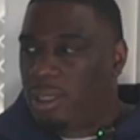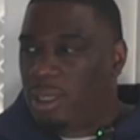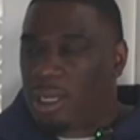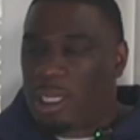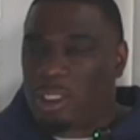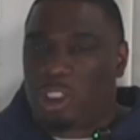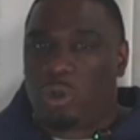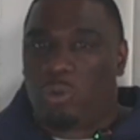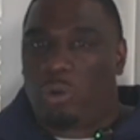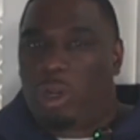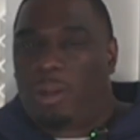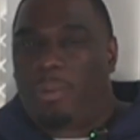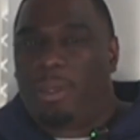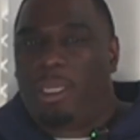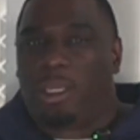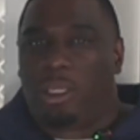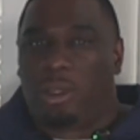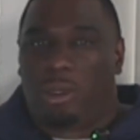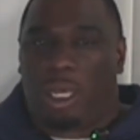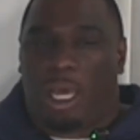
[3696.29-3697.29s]
Because
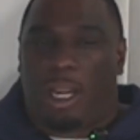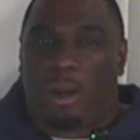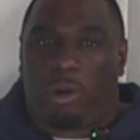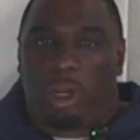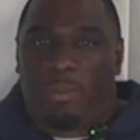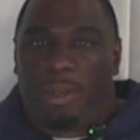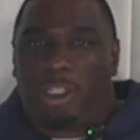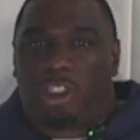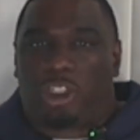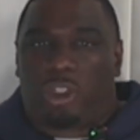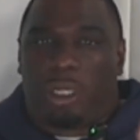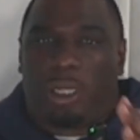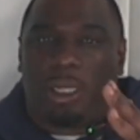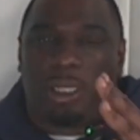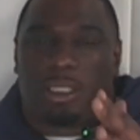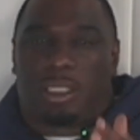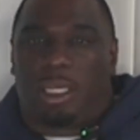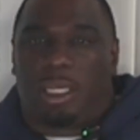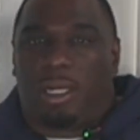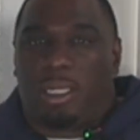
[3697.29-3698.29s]
you kind of want to be
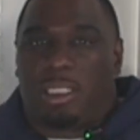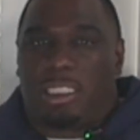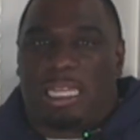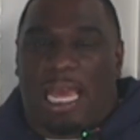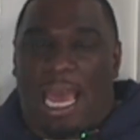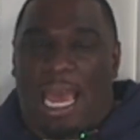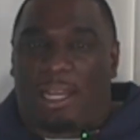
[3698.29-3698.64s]
treated seriously.